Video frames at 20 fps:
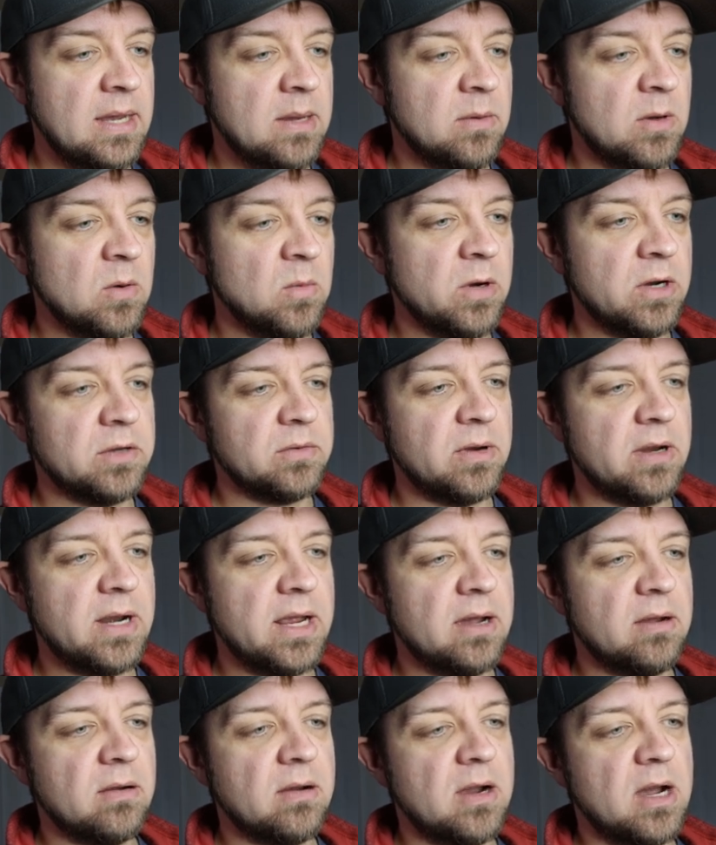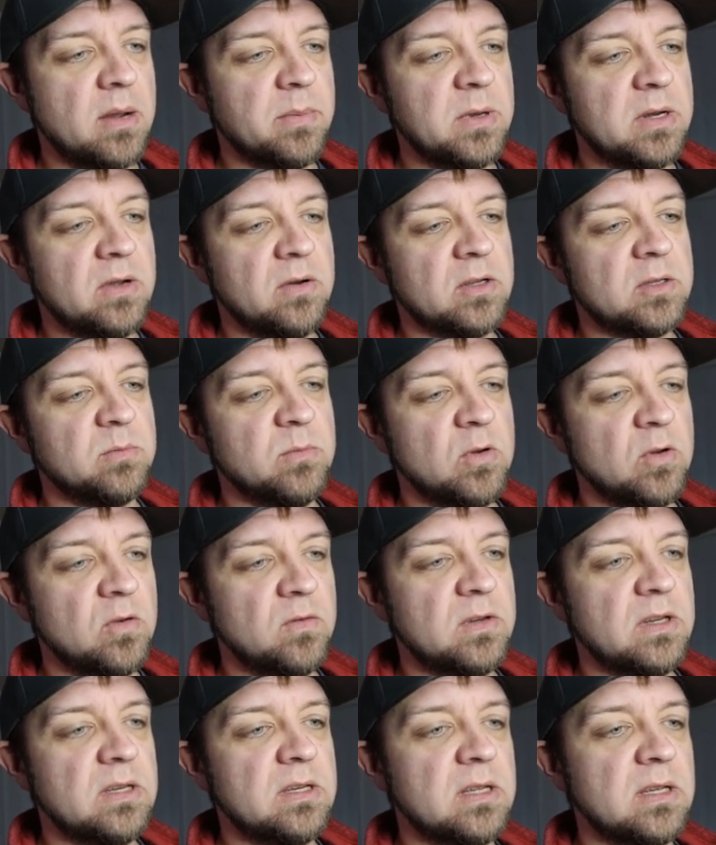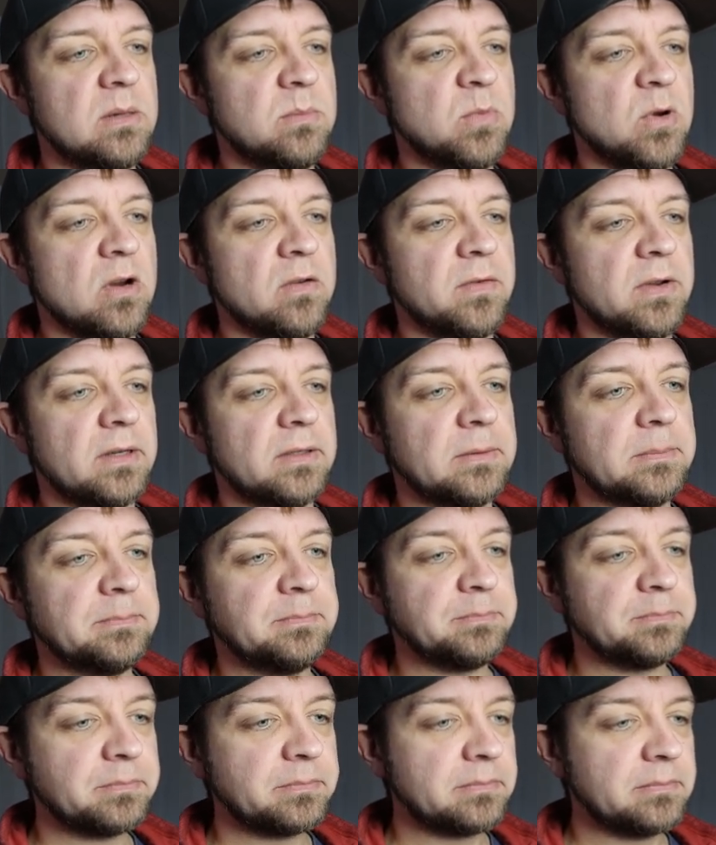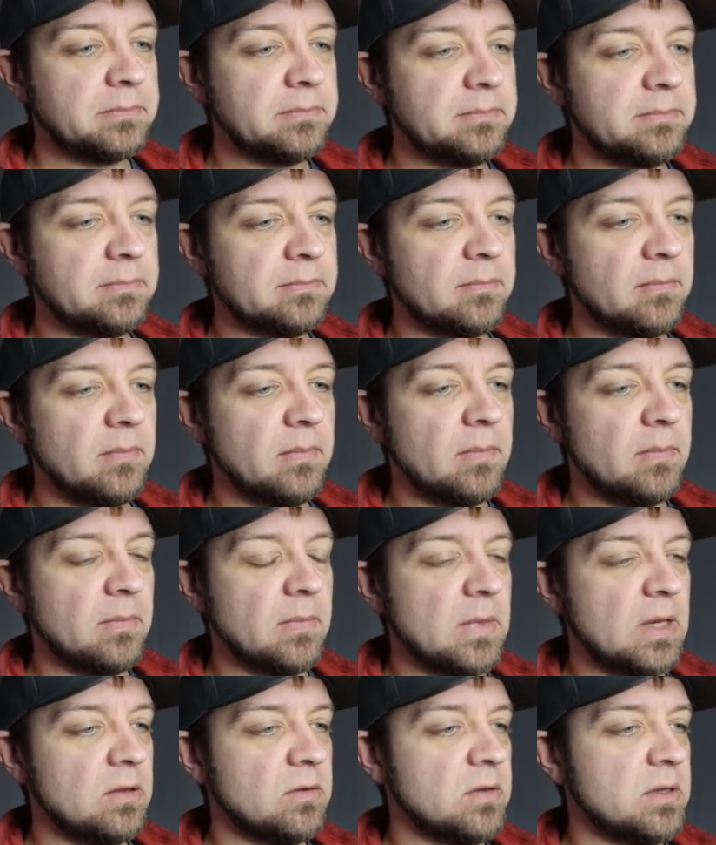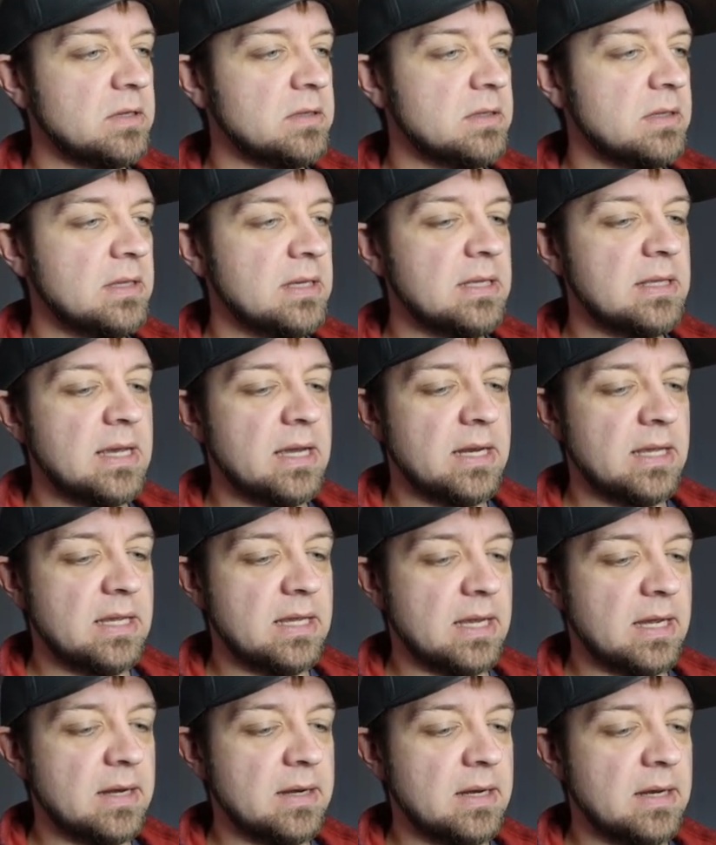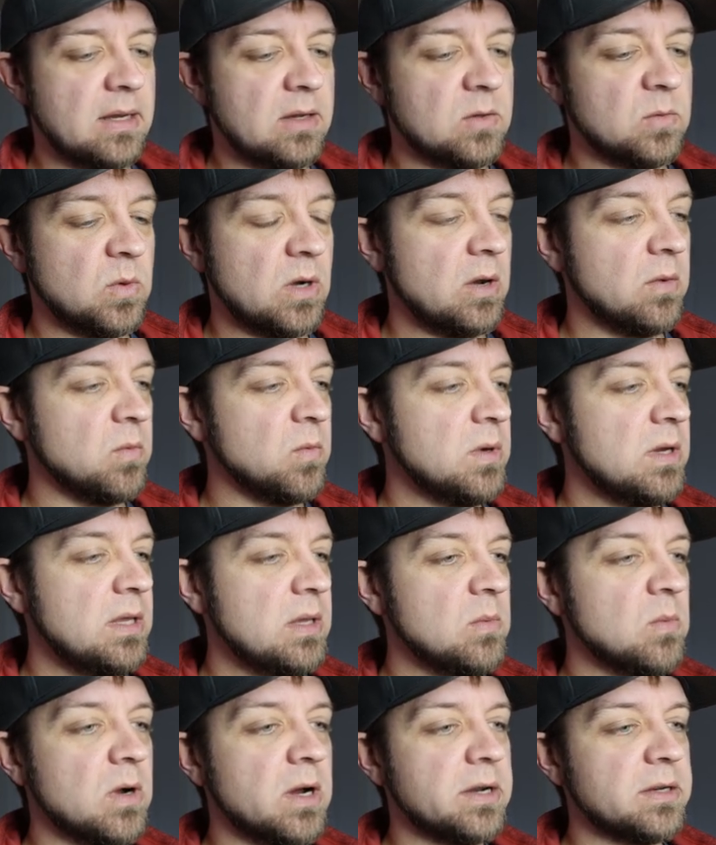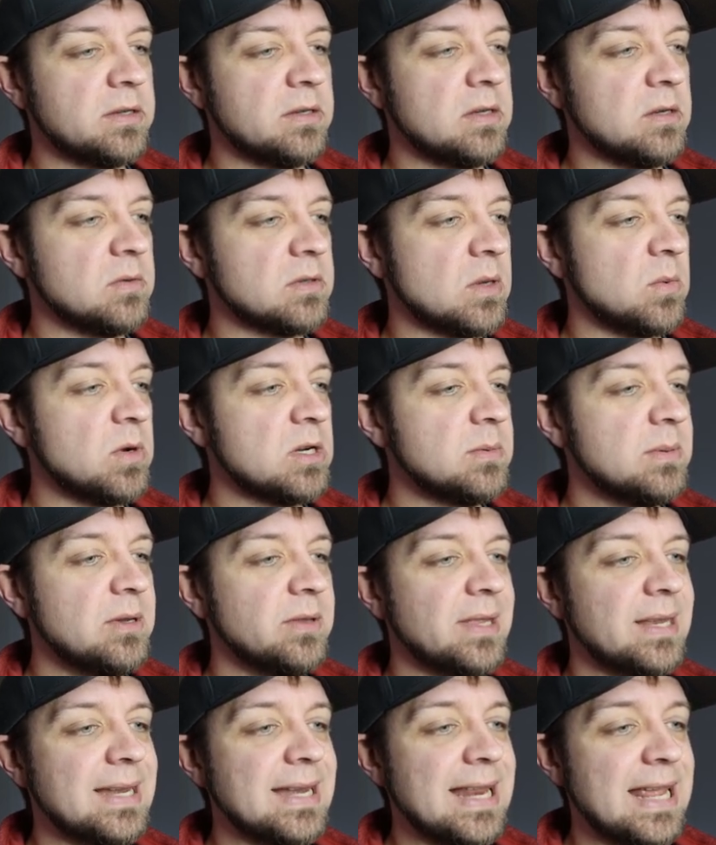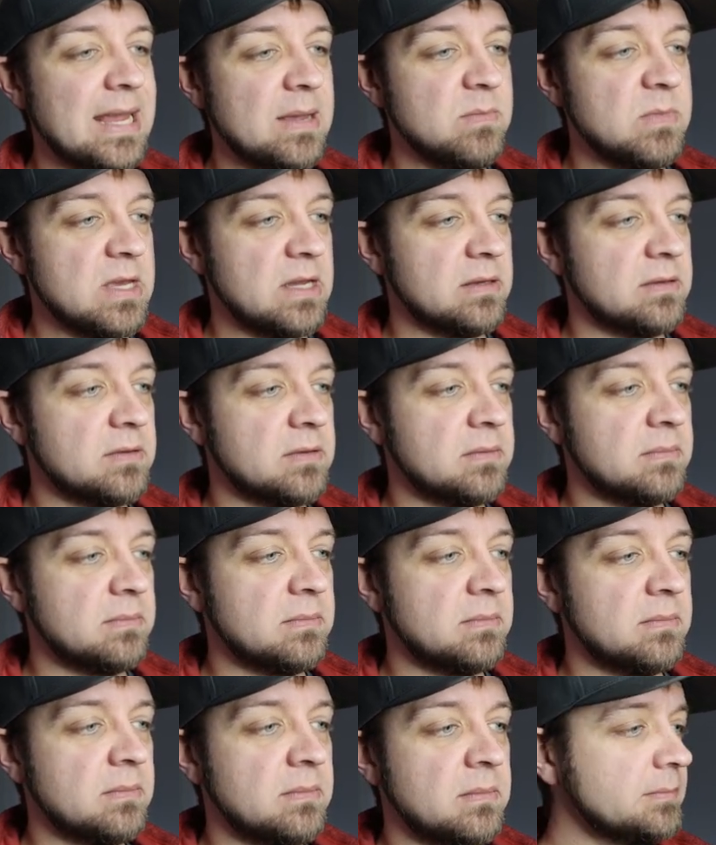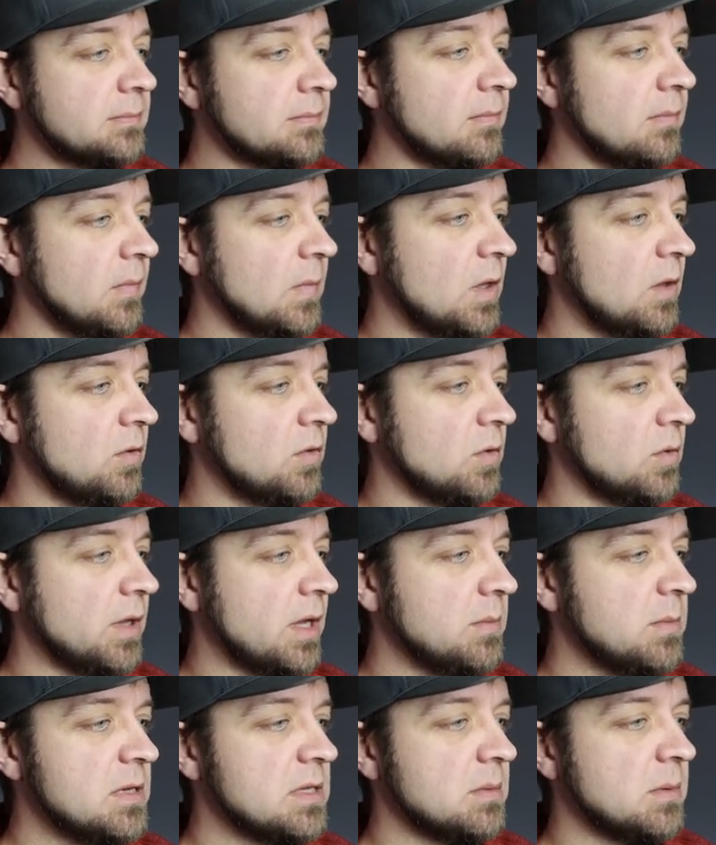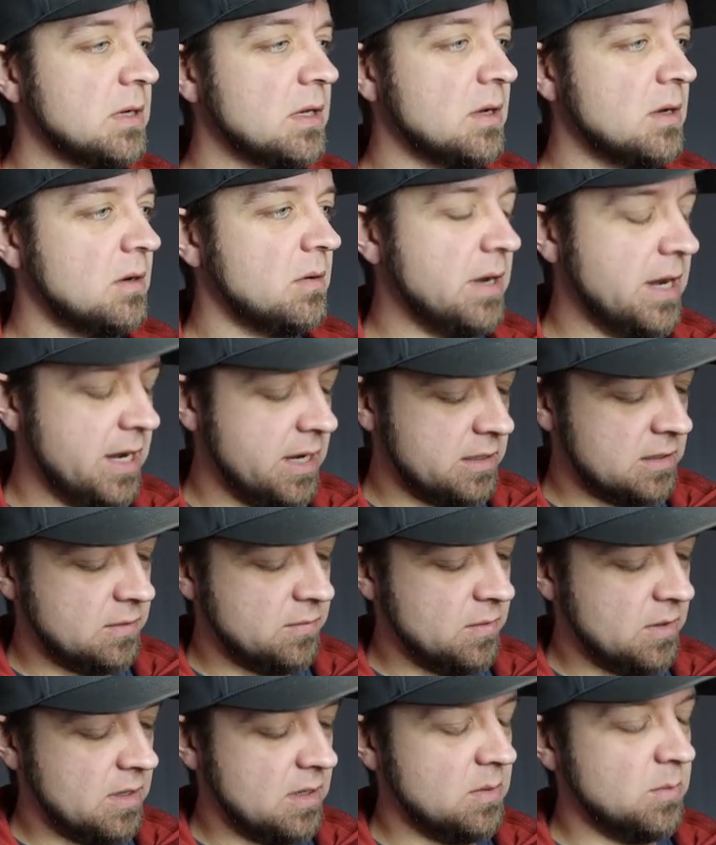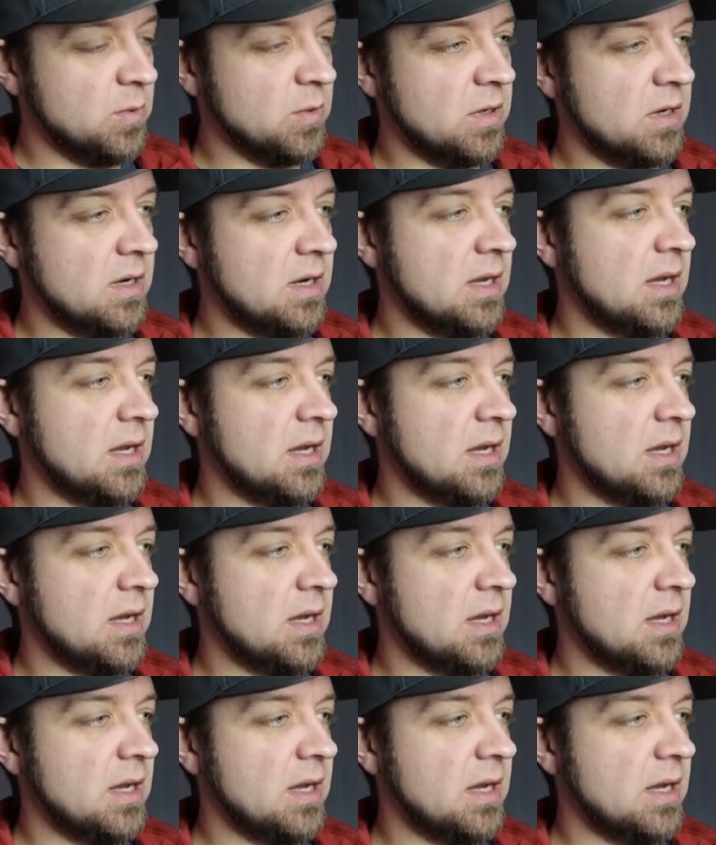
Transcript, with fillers: but it works right now. Copy notes, move, DT, perfect. So let's delete that again, because what I really want to do is I want to be able to name this. So that means I'm going to go ask for input.